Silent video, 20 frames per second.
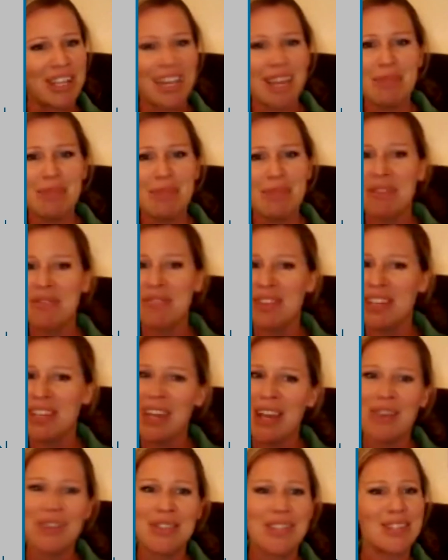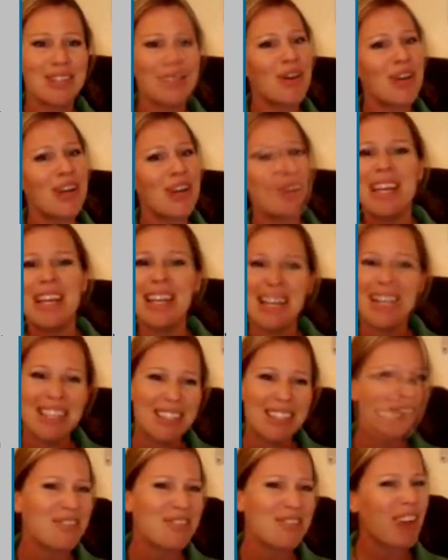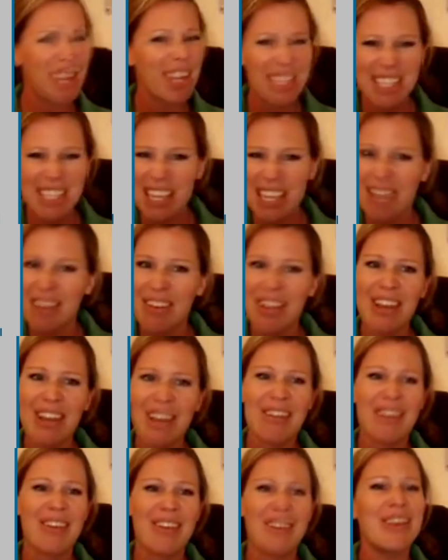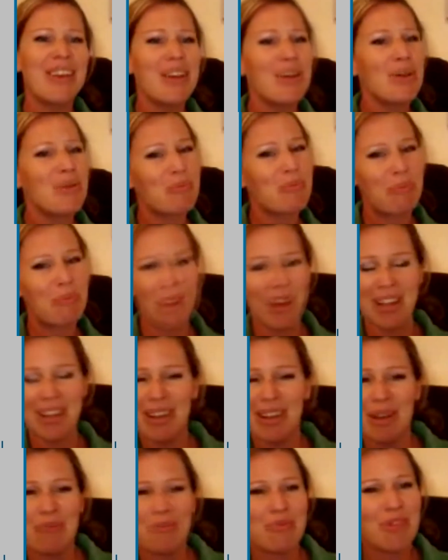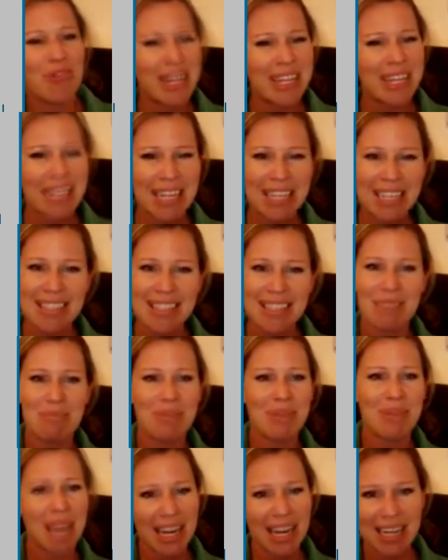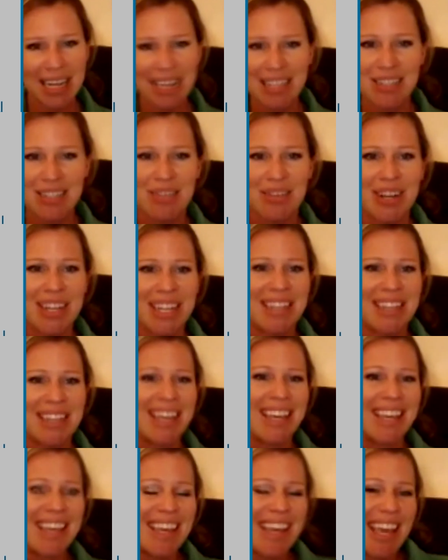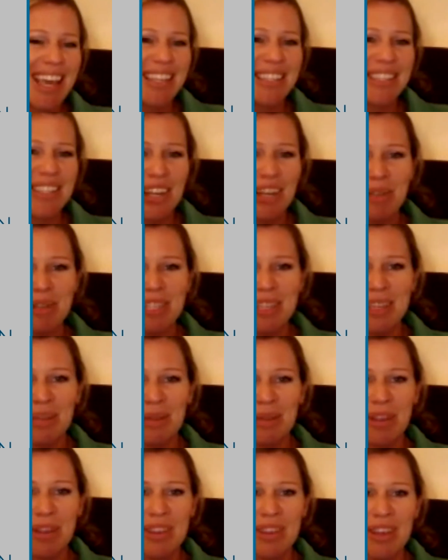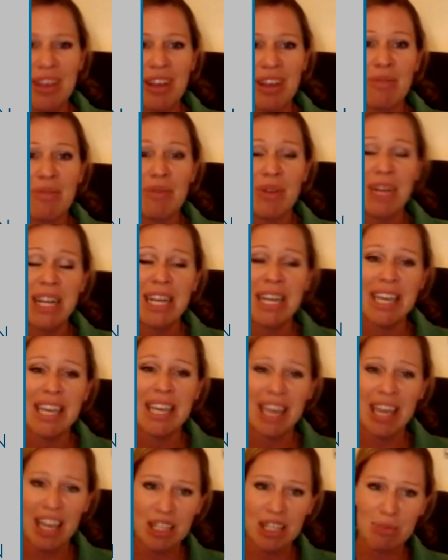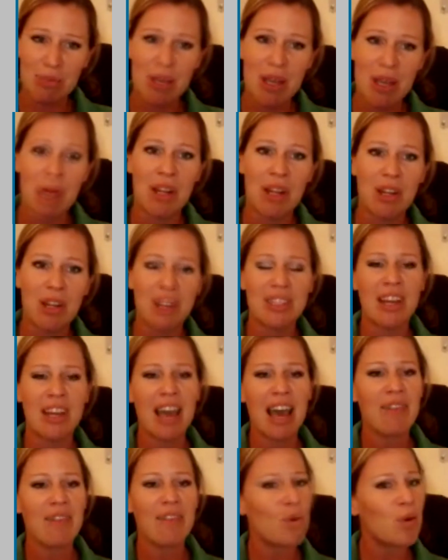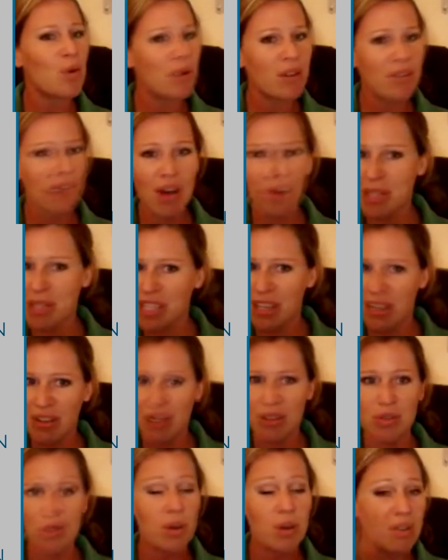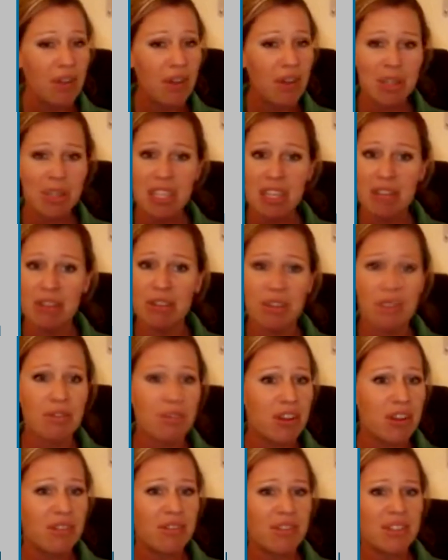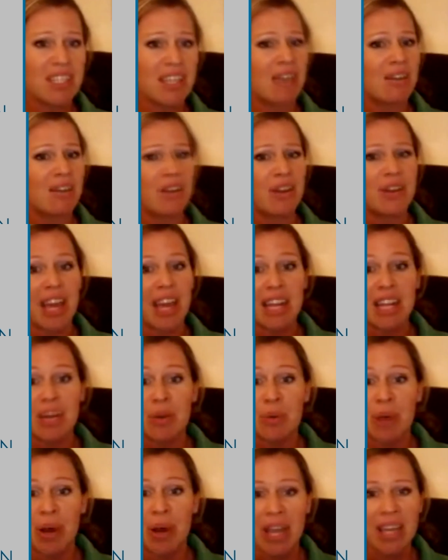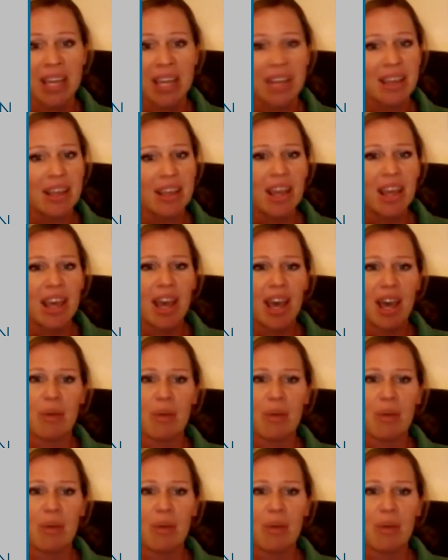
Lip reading: It's going to be videos. It's not going to be a list of criteria and red lists and black lists or anything. It's going to be something that can really engage people, and it's going to have all of our materials. All of our materials are free for download anyway.